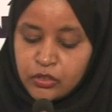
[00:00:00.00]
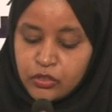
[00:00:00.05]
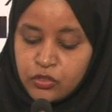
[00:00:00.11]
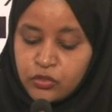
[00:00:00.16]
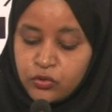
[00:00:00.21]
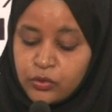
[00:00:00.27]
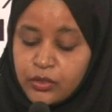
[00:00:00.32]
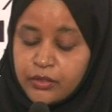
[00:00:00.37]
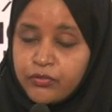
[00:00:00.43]

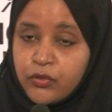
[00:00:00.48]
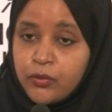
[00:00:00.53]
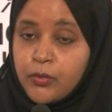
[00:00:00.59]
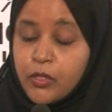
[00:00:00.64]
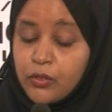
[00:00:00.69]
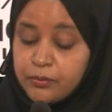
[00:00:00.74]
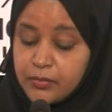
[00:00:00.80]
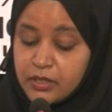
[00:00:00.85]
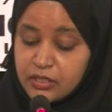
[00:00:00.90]
Drawing from
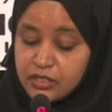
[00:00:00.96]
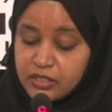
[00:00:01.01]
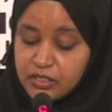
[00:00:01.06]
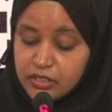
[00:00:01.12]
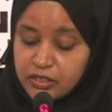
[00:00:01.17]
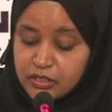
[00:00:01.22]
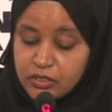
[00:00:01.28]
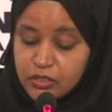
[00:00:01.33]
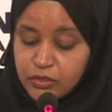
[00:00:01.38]
our many
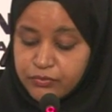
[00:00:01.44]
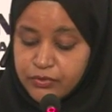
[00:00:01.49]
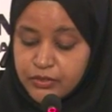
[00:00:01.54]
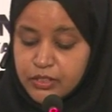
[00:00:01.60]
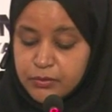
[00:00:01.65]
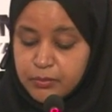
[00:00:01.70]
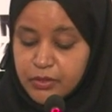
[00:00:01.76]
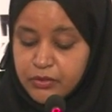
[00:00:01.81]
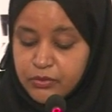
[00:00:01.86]
years of
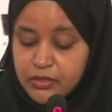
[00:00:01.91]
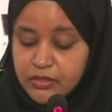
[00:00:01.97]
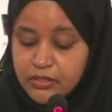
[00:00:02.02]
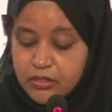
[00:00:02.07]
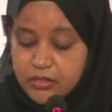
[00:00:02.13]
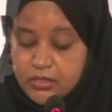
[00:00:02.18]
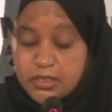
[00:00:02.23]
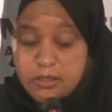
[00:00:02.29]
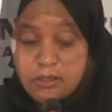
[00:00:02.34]
experience
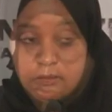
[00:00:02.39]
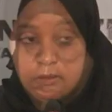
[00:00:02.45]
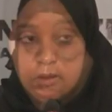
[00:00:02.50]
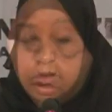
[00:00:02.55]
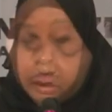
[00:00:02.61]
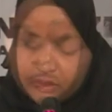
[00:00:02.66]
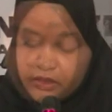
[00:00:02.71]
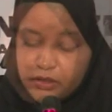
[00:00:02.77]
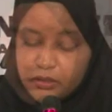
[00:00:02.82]
in
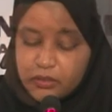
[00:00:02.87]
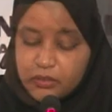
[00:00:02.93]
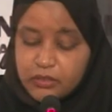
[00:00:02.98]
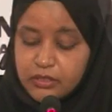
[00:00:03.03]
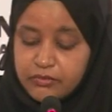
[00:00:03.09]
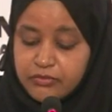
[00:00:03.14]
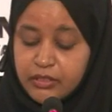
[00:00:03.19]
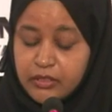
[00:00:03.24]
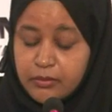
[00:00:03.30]

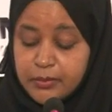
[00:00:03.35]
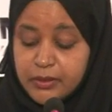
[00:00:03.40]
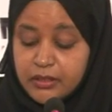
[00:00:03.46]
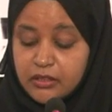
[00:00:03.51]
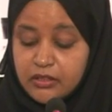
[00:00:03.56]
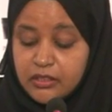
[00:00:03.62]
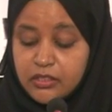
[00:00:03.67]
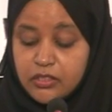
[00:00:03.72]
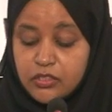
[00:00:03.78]
developing
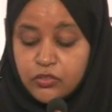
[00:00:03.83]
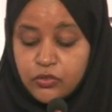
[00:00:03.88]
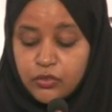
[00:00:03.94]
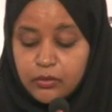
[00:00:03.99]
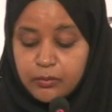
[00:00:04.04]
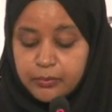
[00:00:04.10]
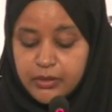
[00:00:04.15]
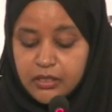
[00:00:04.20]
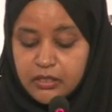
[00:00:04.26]

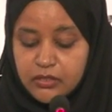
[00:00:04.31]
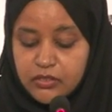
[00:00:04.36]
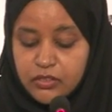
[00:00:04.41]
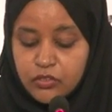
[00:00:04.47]
industrial parks,